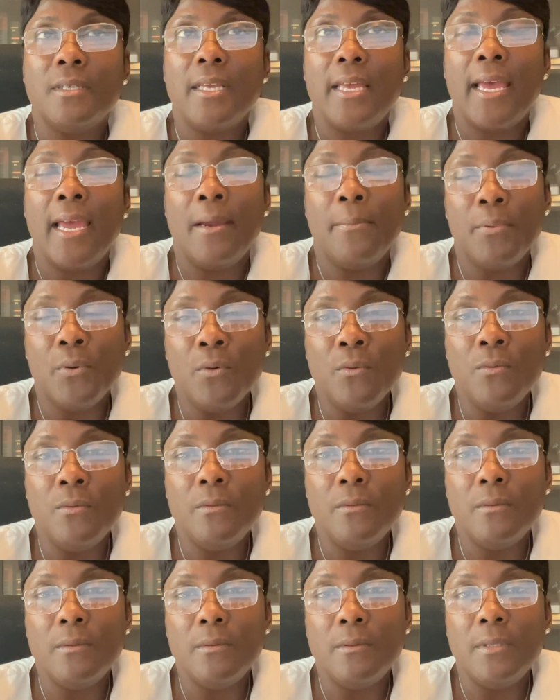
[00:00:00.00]

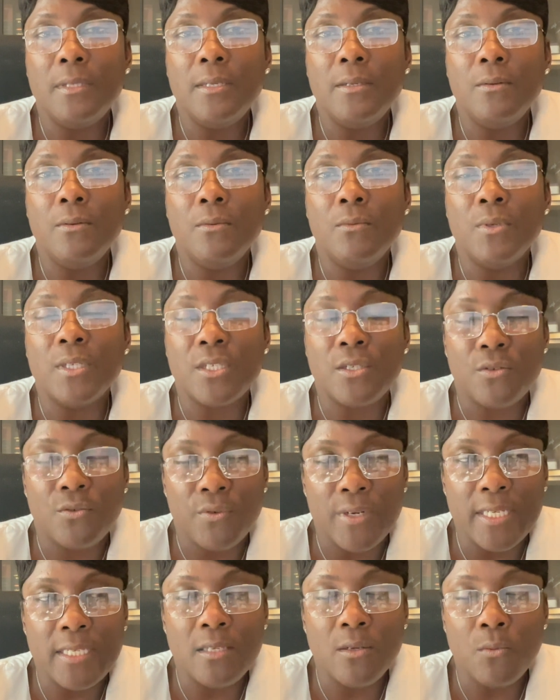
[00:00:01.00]
April was
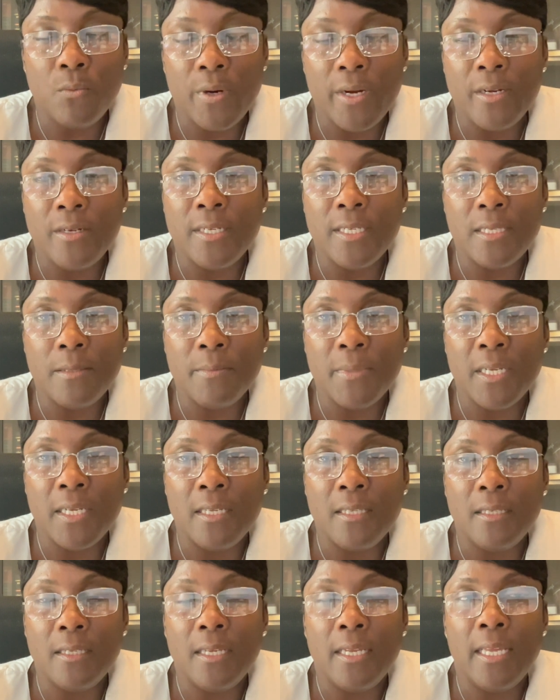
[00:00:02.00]
Stress Awareness
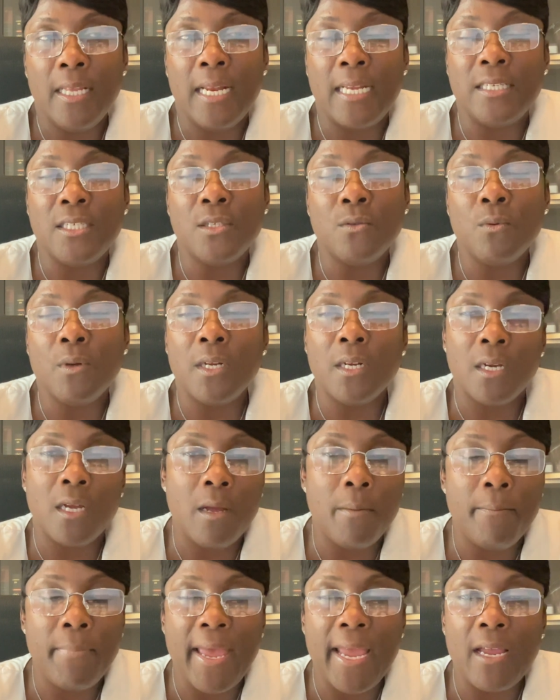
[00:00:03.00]
Month, and I just want to
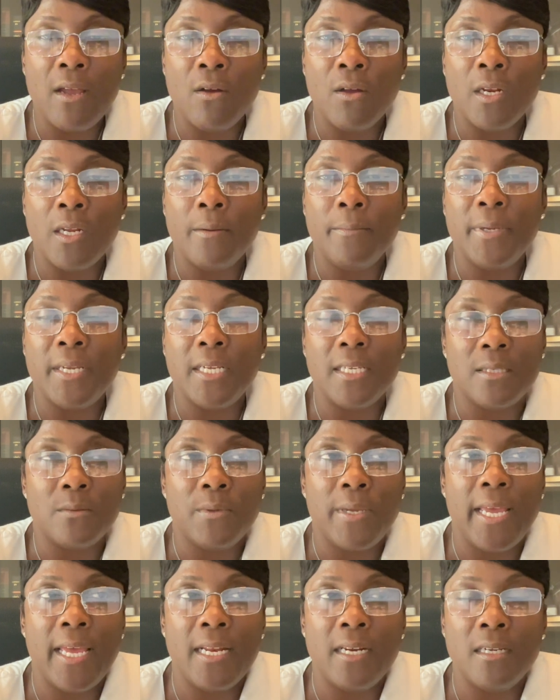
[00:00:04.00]
come back on it because
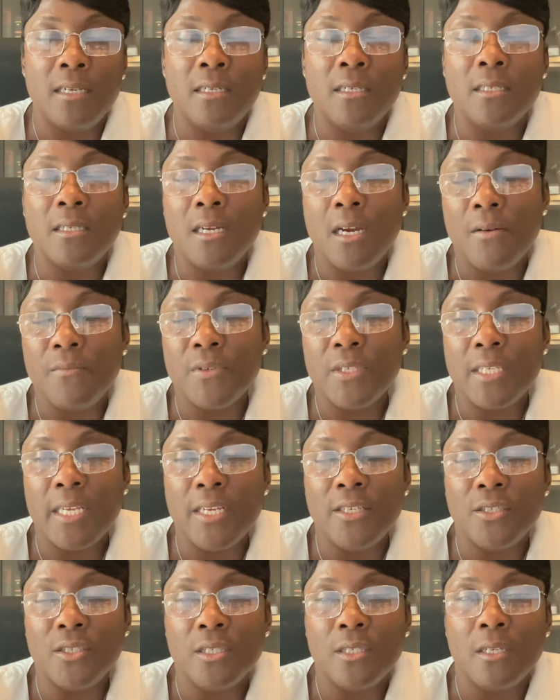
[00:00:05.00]
we had a good
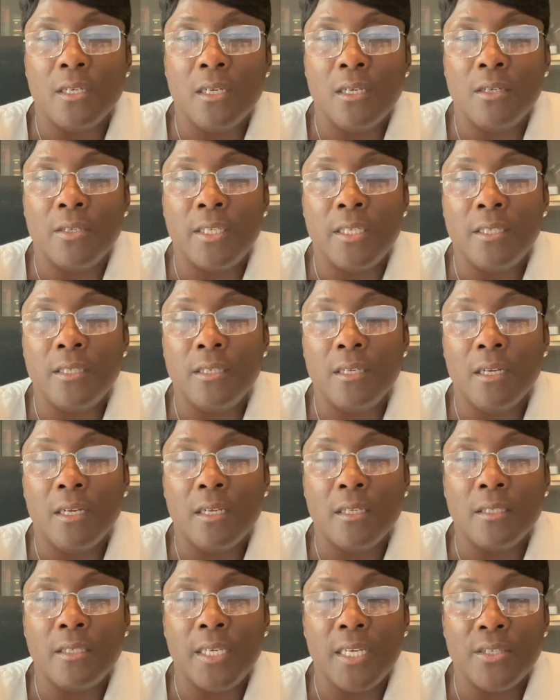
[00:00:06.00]
conversation
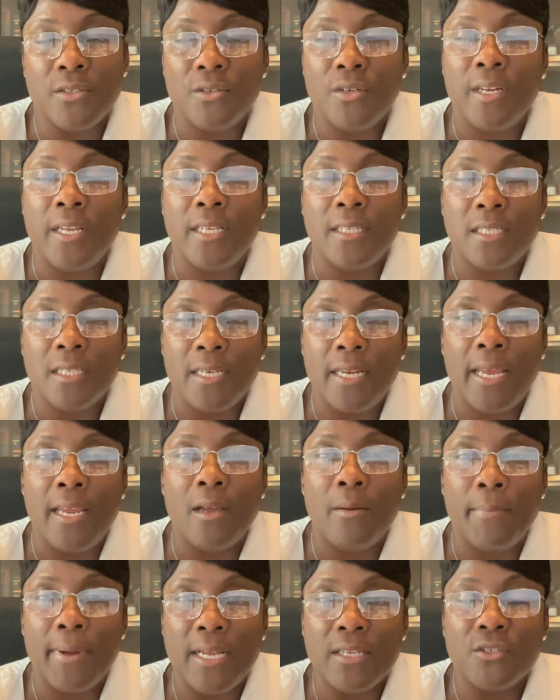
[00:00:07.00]
on yesterday and today
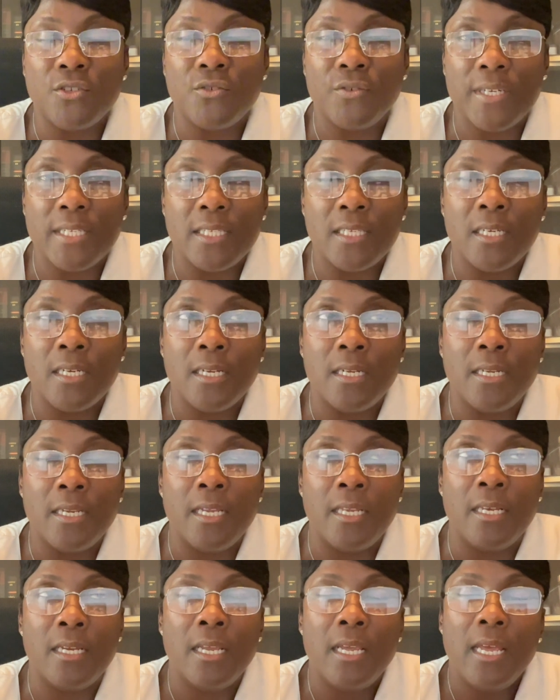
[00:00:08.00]
about stress,
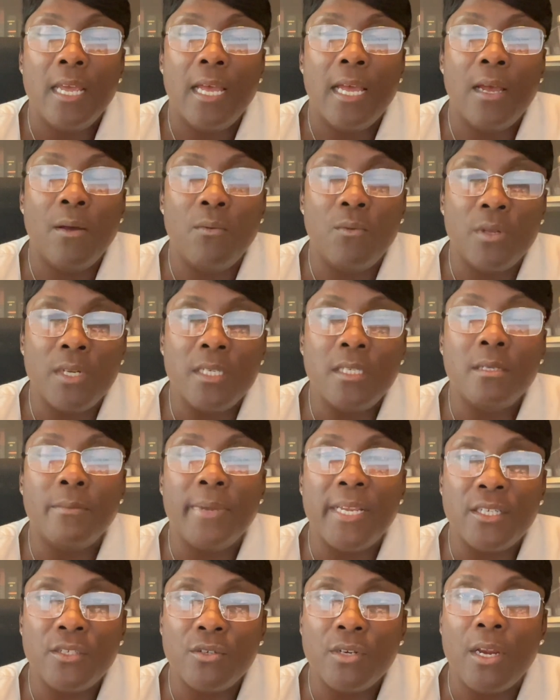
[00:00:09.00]
and I wanted to
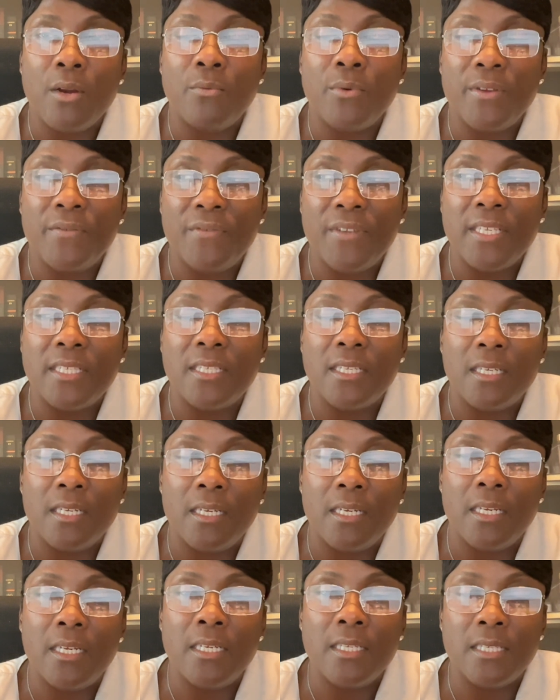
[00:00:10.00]
make sure I
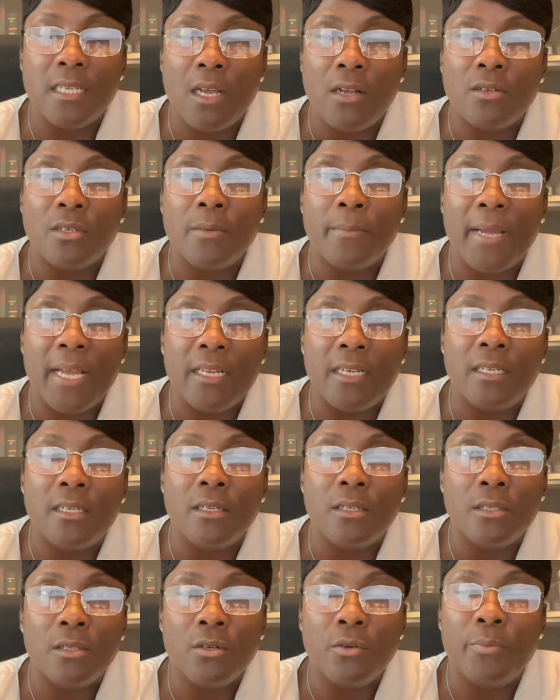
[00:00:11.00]
revisited it and talked about it
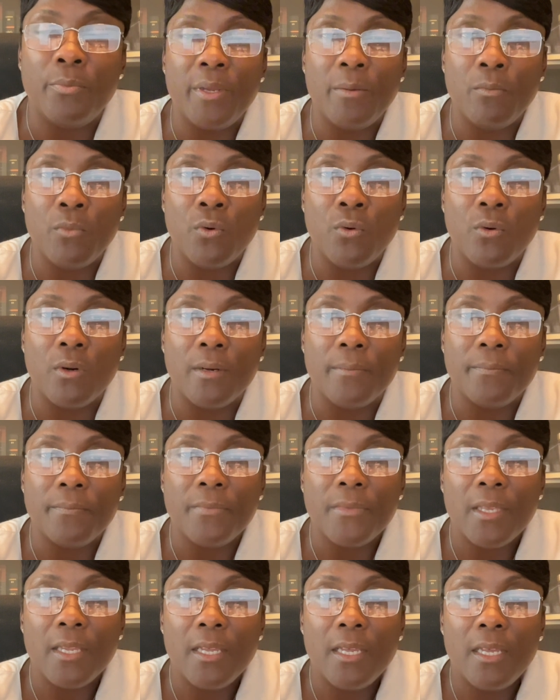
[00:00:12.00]
a little more.
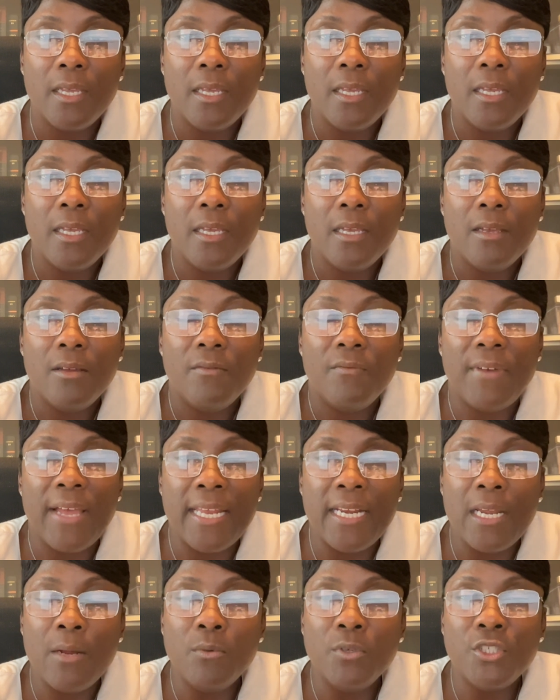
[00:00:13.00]

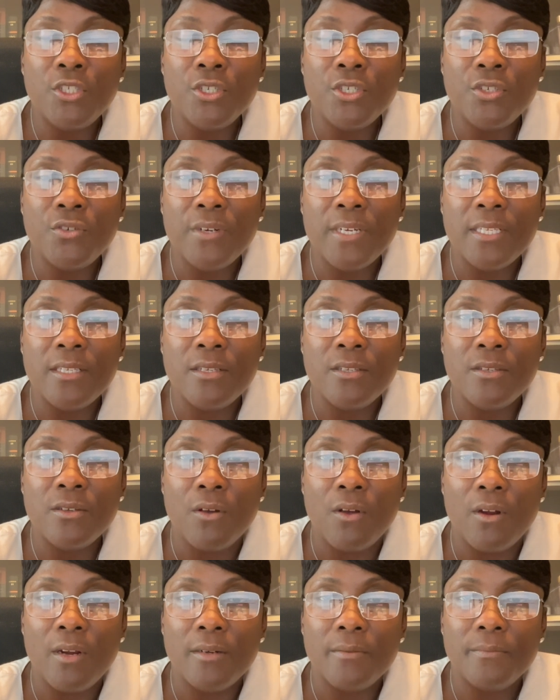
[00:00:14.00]
Find out what your stressors
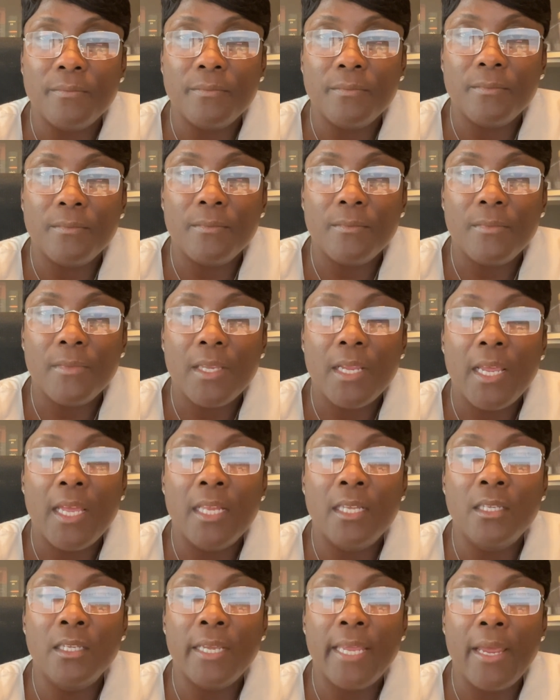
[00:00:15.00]
are
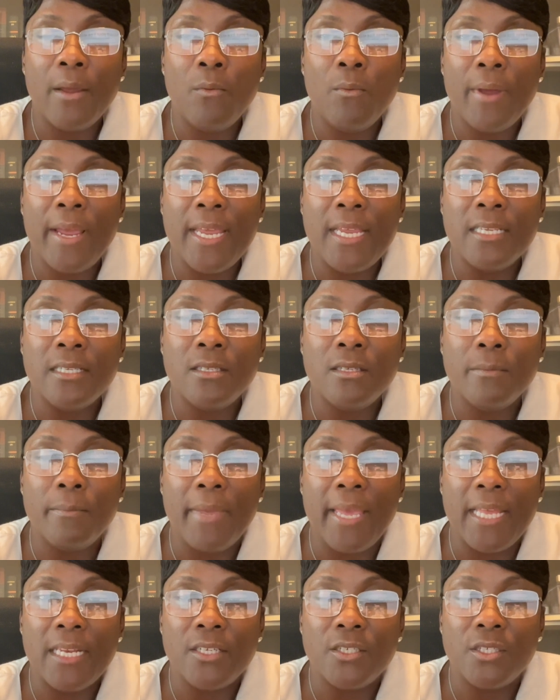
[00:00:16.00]
and look at ways to
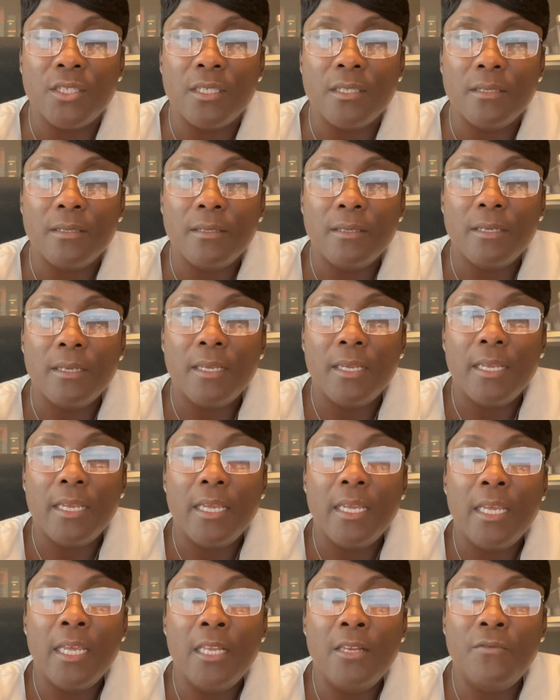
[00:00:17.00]
manage it.
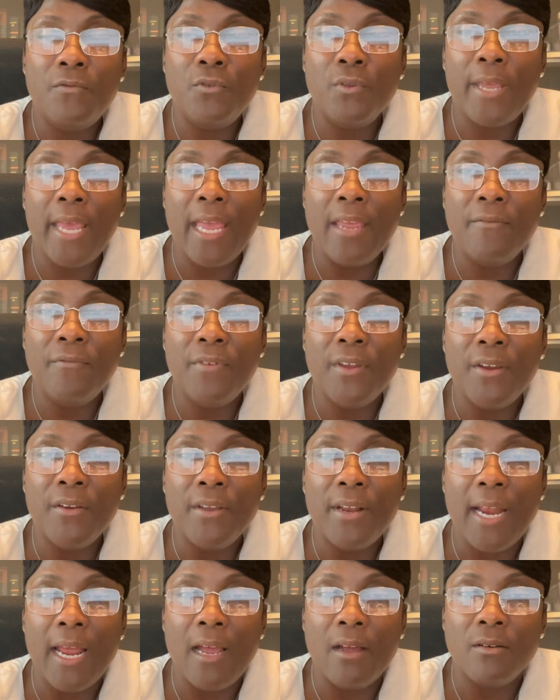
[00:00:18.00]
And if you can't figure
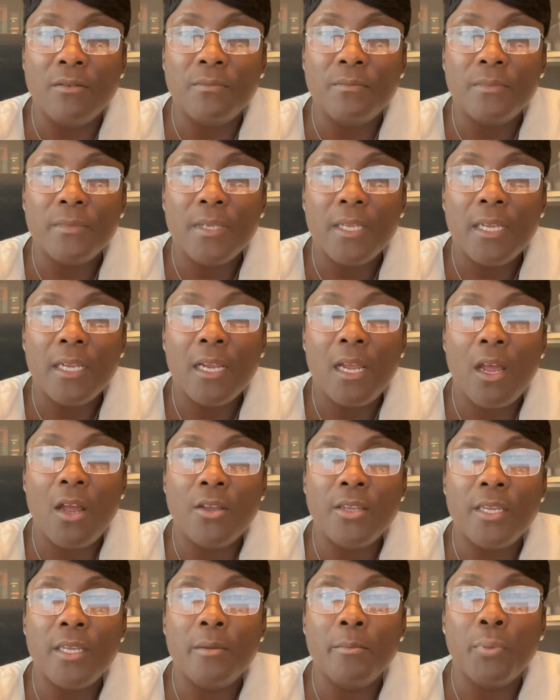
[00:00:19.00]
it out,
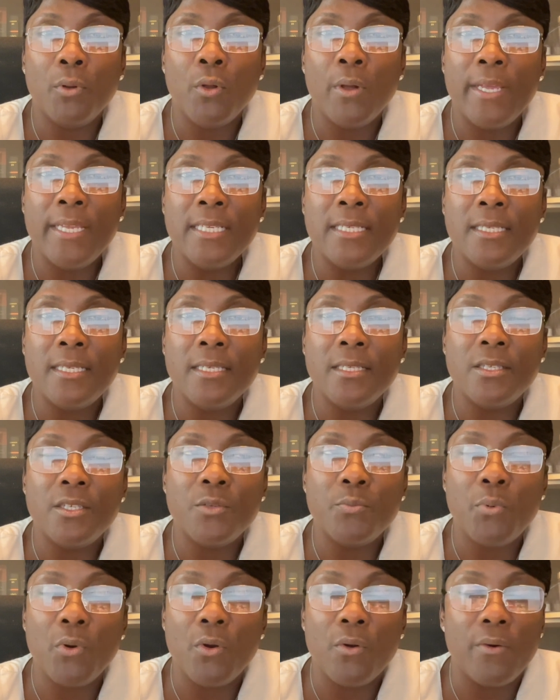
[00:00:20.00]
call your employee
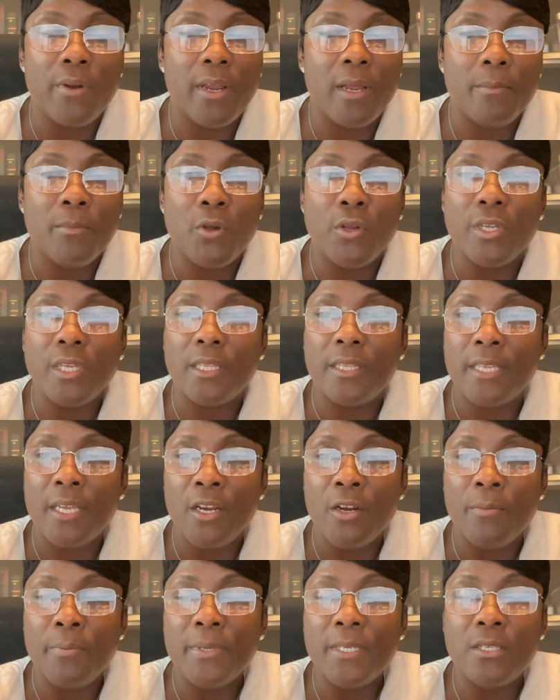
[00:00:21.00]
assistance program or your
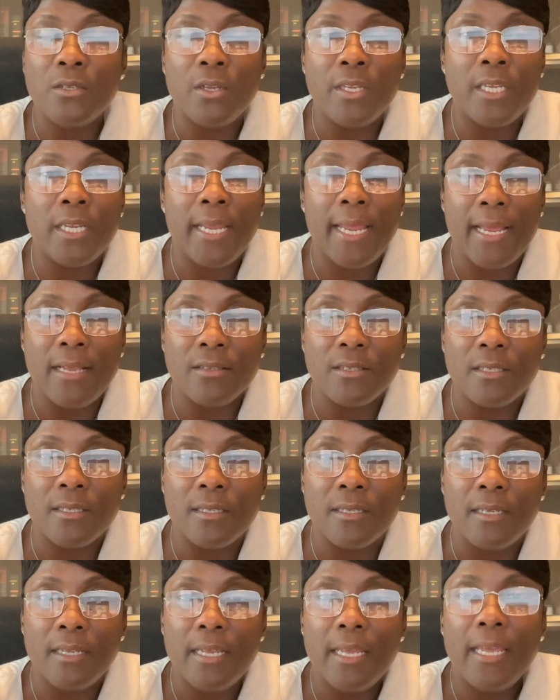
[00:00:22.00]
therapist or your
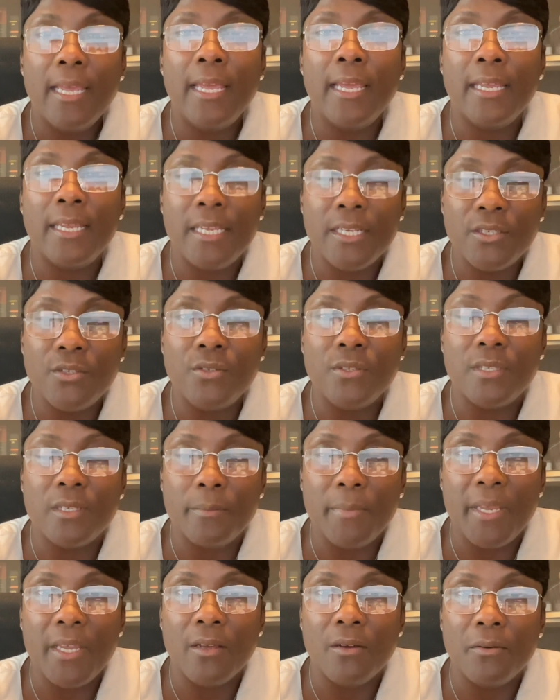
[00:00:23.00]
counselor and get you
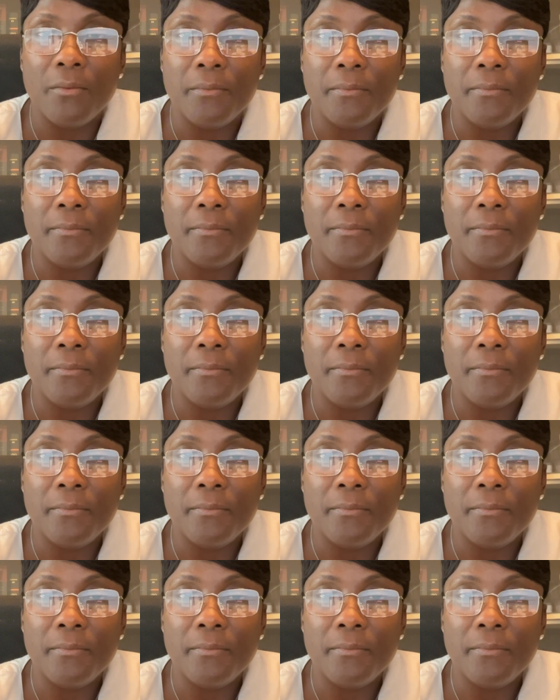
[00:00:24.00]
some help.